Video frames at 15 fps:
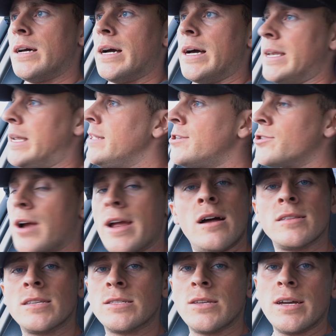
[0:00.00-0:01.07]
And then straight
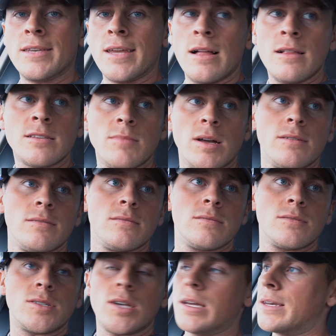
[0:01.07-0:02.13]
onto side delts, man.
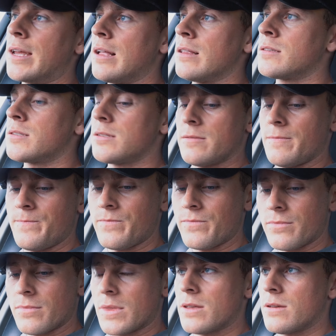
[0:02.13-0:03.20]
Side delts.
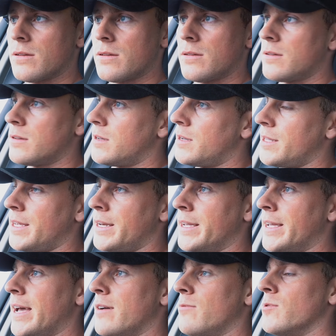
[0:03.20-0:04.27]
And then
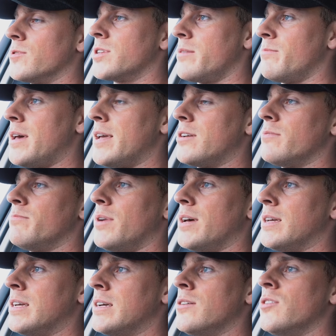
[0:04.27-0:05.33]
again, once I make up
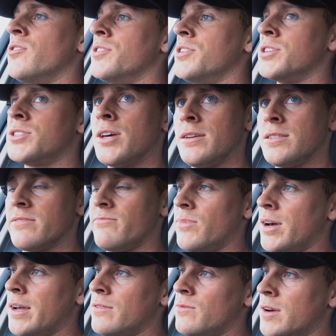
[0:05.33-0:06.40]
my undecisive
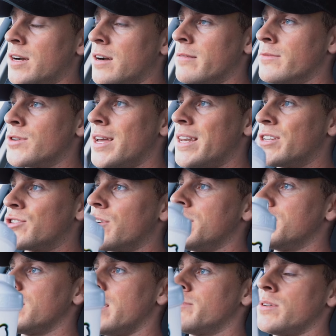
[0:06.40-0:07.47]
mind, whether I'm trying to
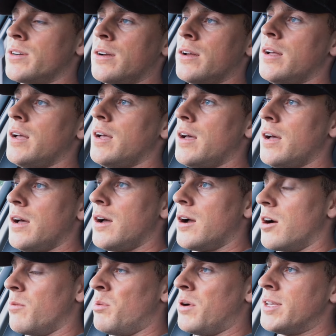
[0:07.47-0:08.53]
triceps or,
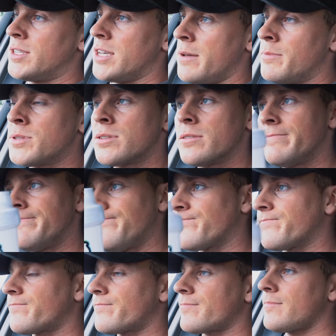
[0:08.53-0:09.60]
or biceps,
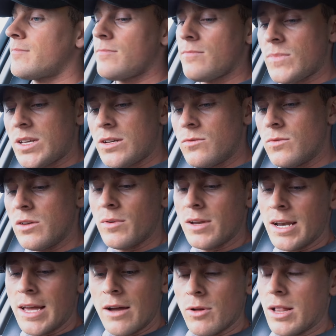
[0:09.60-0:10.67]
we
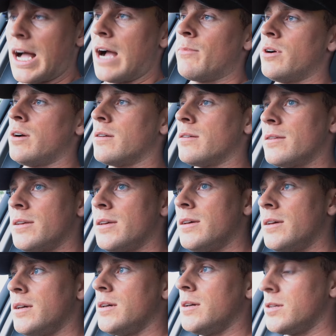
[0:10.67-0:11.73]
will, uh, will hammer
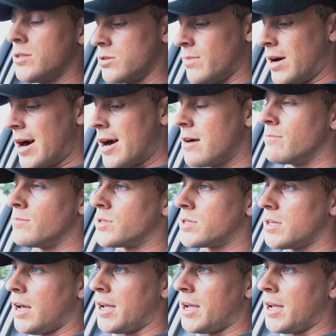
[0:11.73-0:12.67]
some arms.